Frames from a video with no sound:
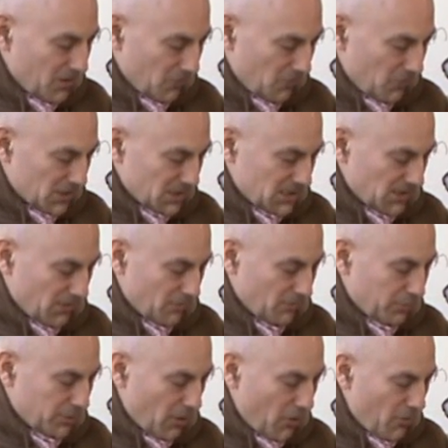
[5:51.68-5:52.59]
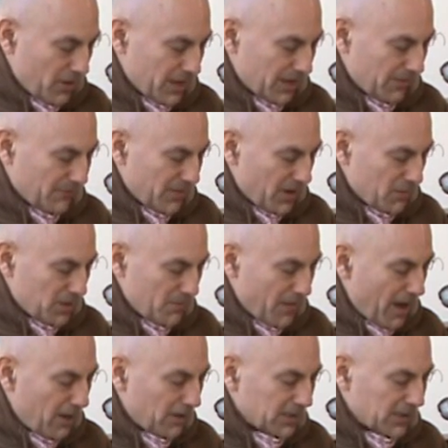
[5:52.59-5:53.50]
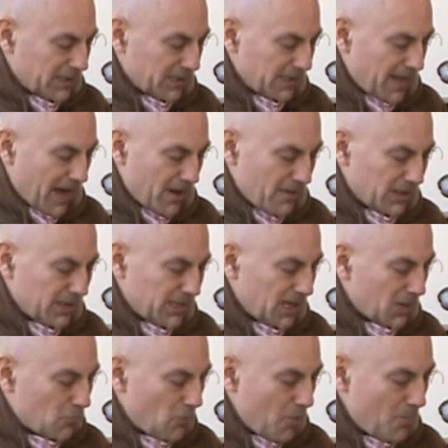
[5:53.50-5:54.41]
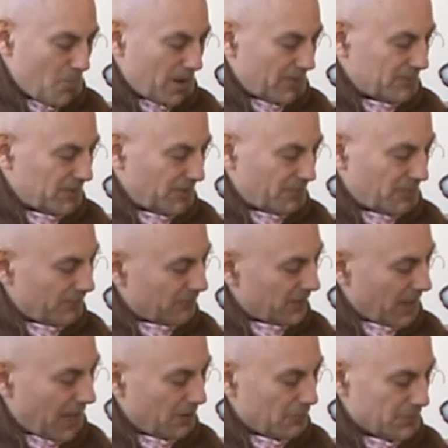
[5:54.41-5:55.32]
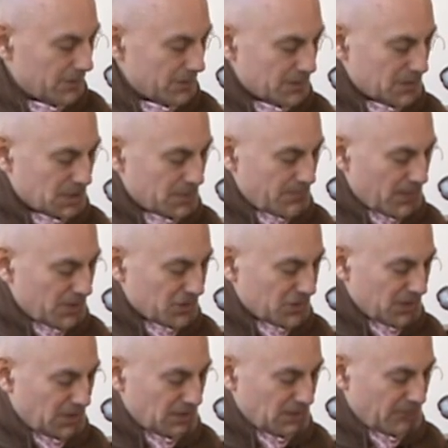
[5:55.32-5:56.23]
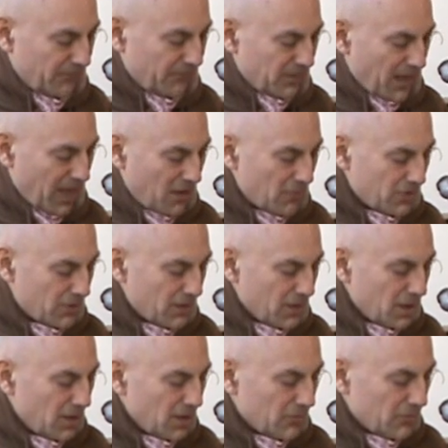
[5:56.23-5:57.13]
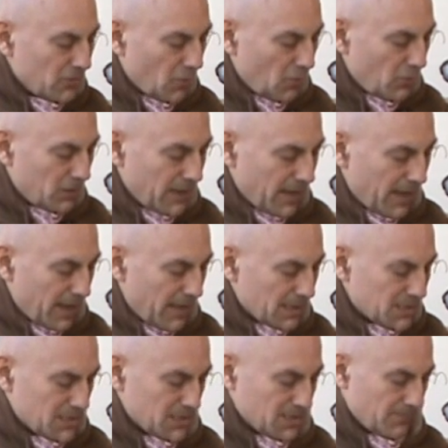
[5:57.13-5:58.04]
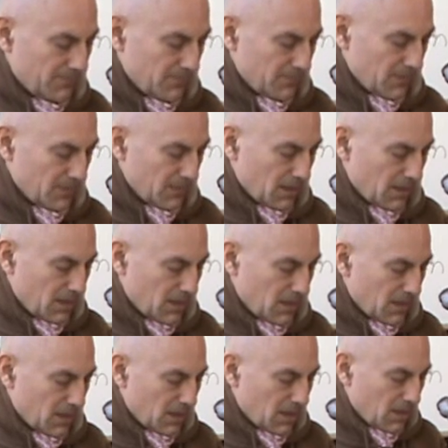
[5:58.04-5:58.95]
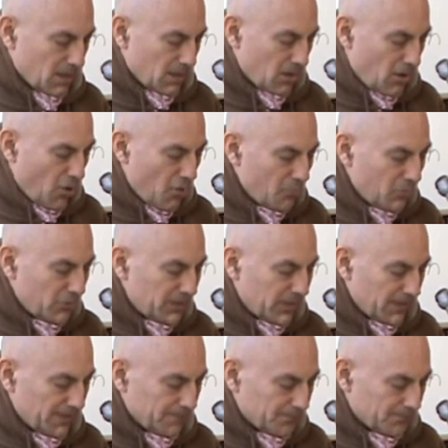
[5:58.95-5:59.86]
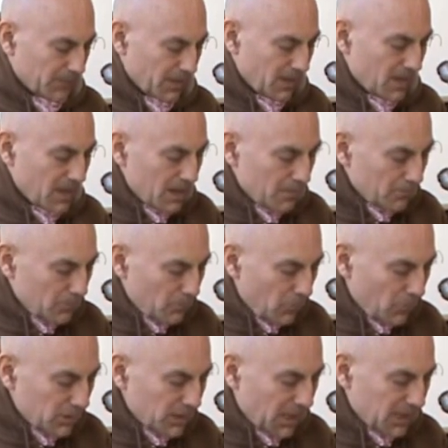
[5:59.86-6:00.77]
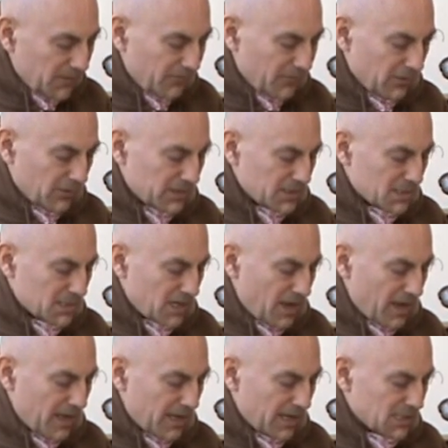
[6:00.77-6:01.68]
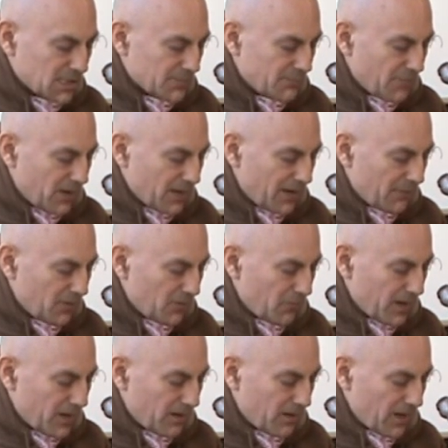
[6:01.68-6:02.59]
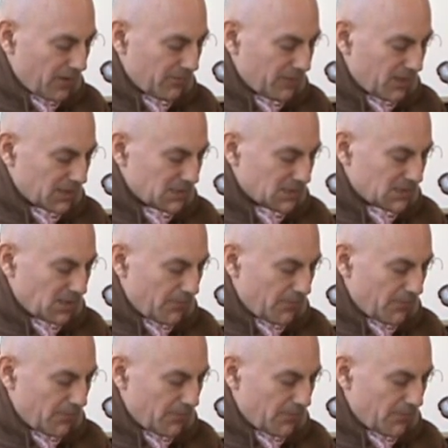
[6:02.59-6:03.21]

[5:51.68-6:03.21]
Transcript: was blowing very mildly, carrying the aroma of different flowers, especially the flower known as Kaumudi. Moonlight filled the sky and spread everywhere, and thus the